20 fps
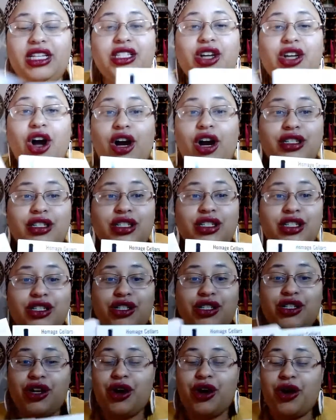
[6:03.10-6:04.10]
cards
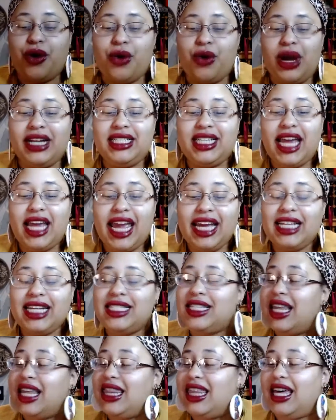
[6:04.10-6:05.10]
so it takes
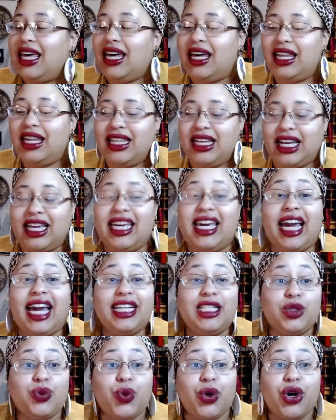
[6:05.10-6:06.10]
the the
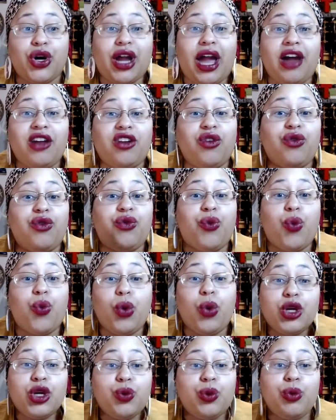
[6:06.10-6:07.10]
guesswork out of what
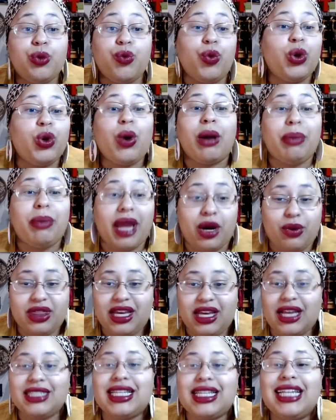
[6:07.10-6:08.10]
do you what do i pair with it
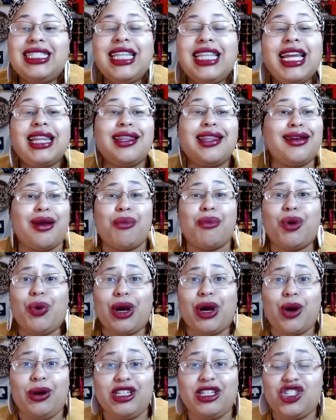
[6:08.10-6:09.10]
because that's like the number one
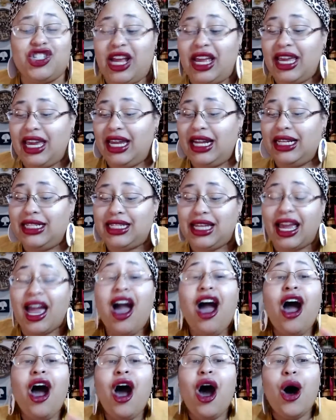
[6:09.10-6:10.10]
question i get is like
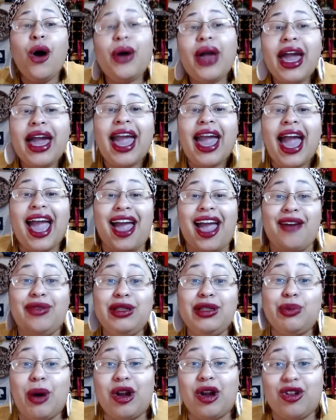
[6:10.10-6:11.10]
okay i have this
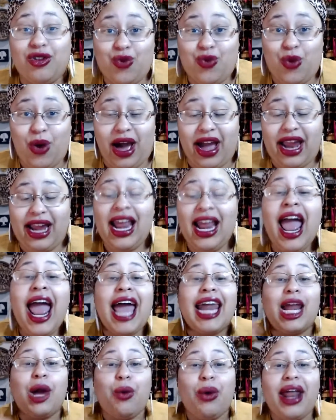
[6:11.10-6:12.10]
bottle of wine
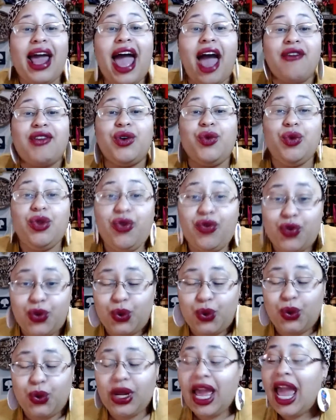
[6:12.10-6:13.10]
and i want to have it with
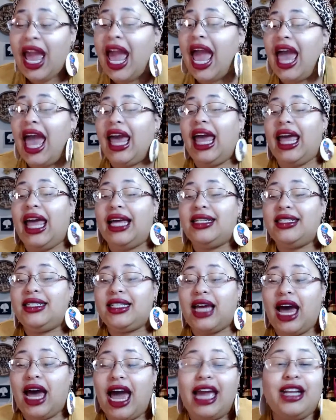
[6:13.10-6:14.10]
food and
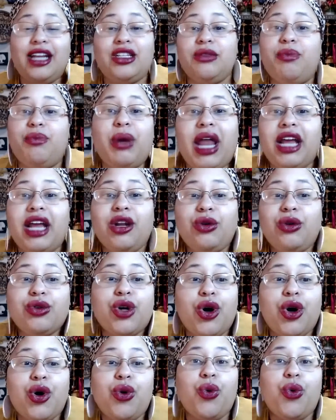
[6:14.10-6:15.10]
i but i don't
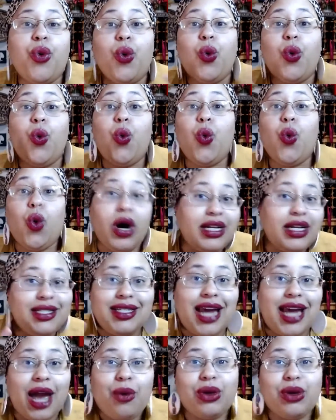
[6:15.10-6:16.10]
know what
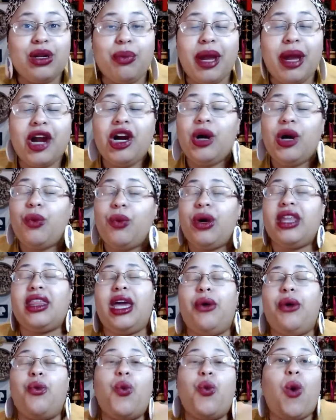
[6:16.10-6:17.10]
i want to pair it with
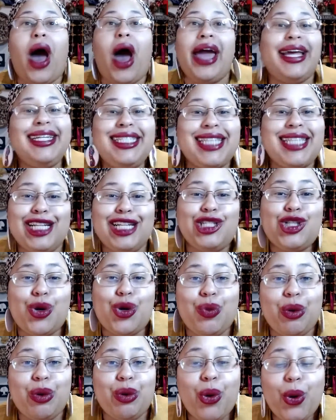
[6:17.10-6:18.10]
and why is that so
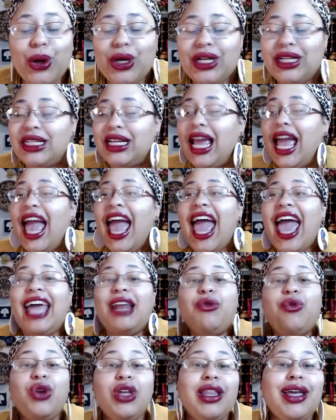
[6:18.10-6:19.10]
important and
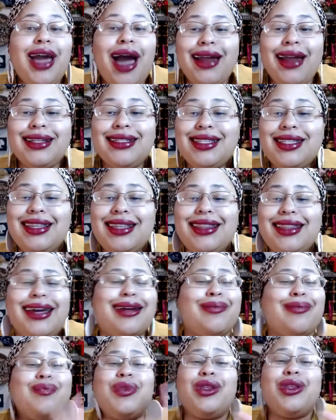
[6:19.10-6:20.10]
really honestly like
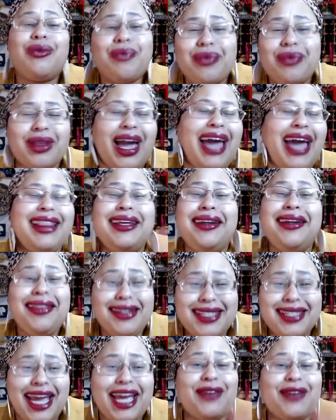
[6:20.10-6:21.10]
at the end of the
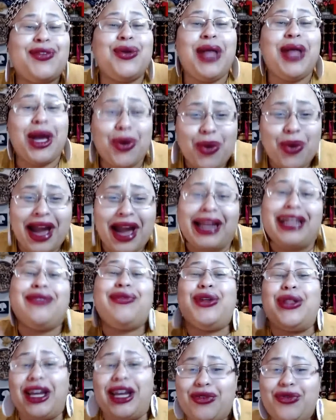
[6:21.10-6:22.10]
day if you like wine if you
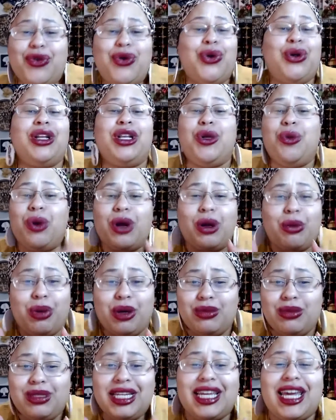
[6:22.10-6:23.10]
like food and you want to put
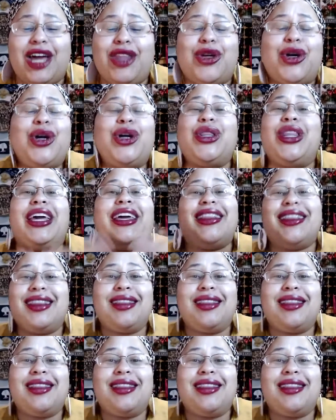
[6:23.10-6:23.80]
them together like